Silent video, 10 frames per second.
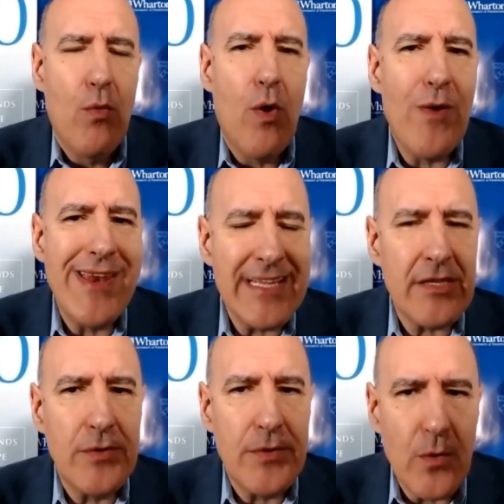what we
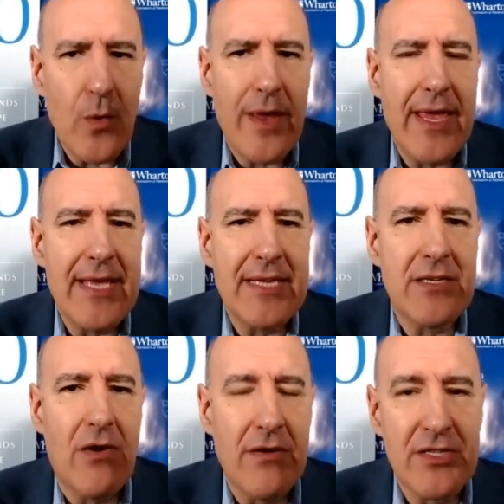need to do
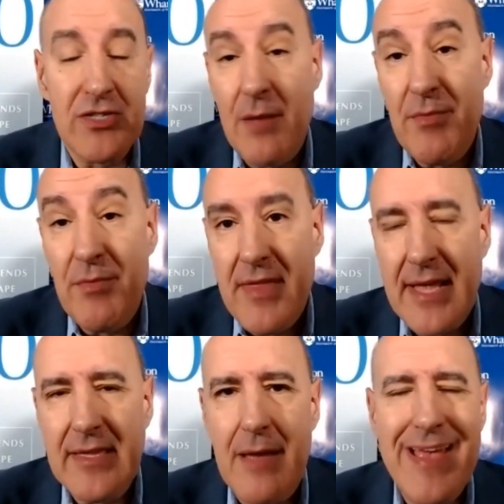is also something
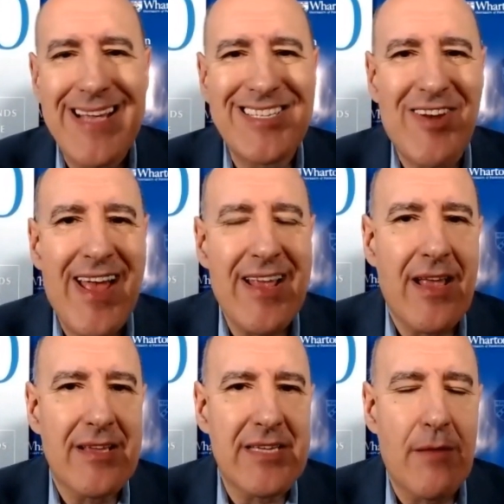that uh, may strike
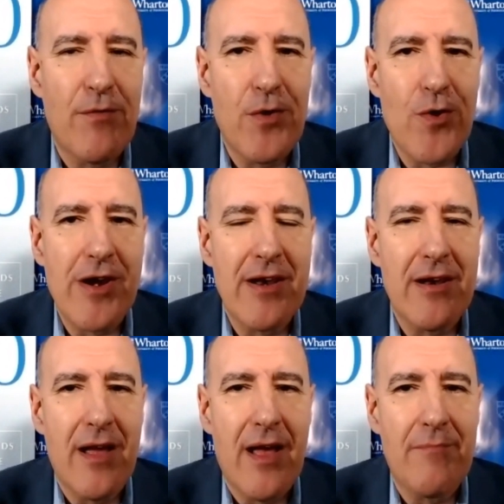some of your,
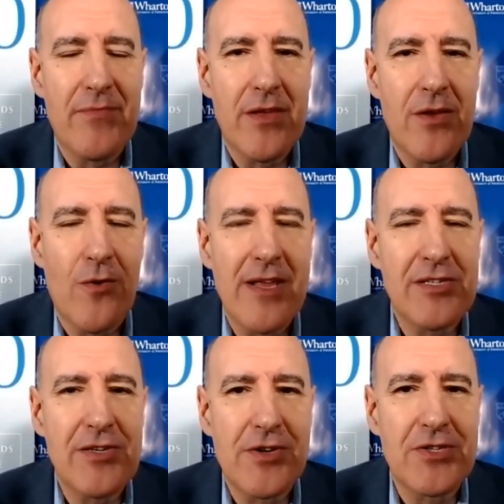um, you know,
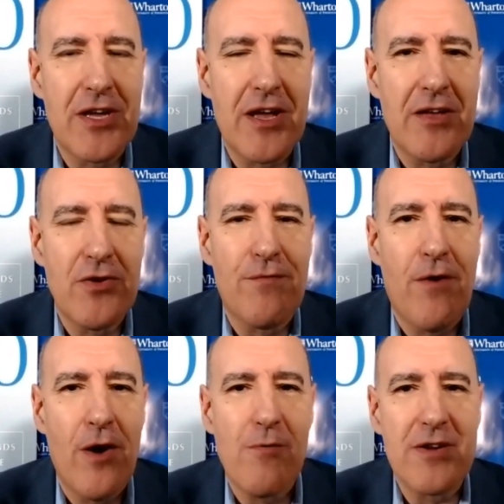listeners, uh, your
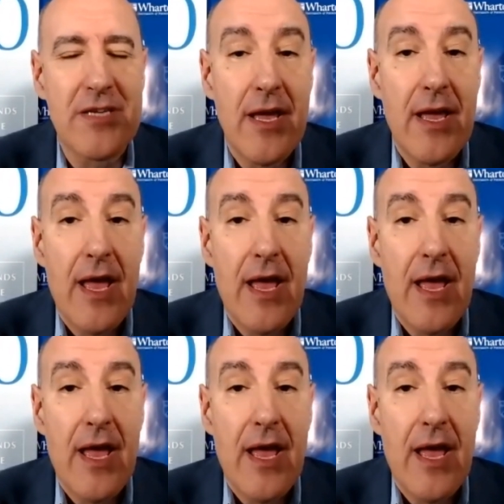followers,